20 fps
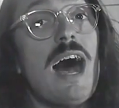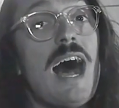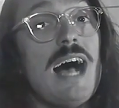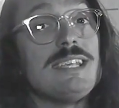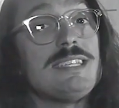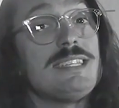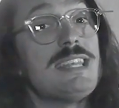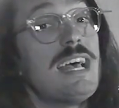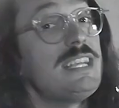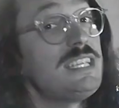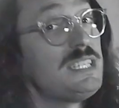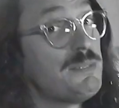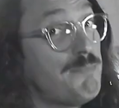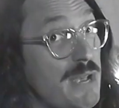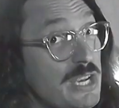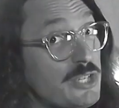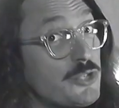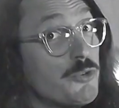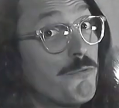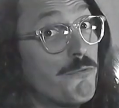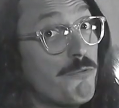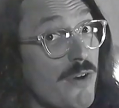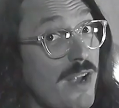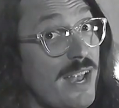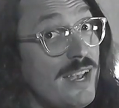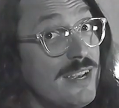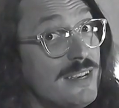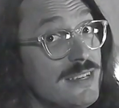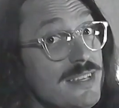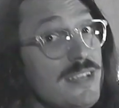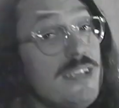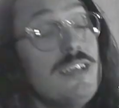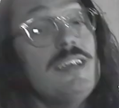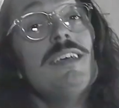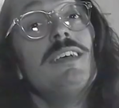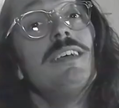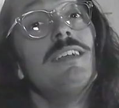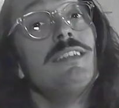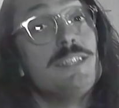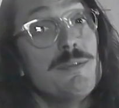ask that special friend
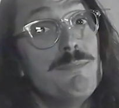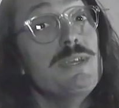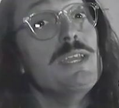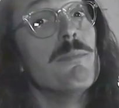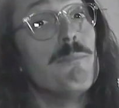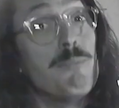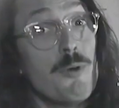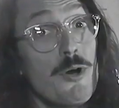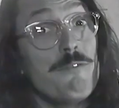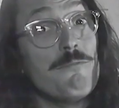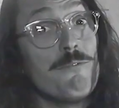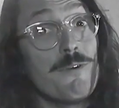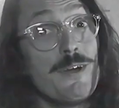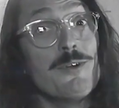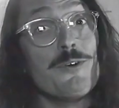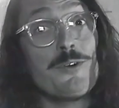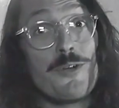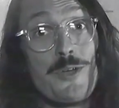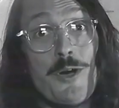to be your boyfriend or